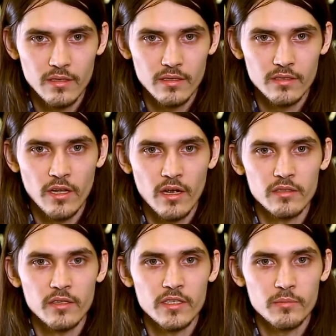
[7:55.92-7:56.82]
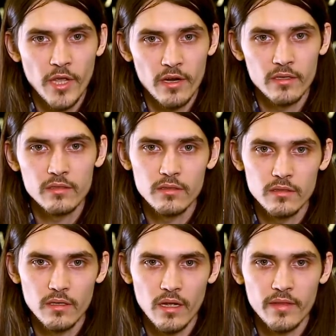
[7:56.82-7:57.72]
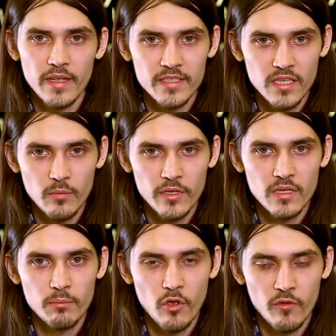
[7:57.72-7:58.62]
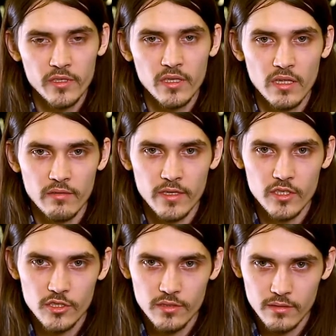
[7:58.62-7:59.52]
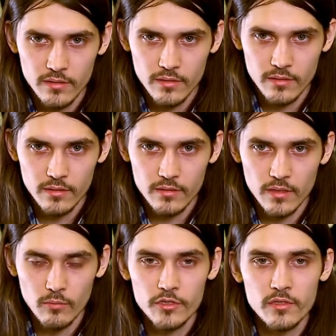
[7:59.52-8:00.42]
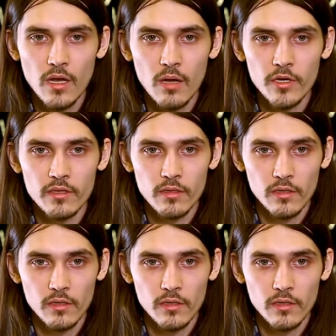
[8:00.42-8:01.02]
They are transparent and exhibit the perfect cleavage. The most common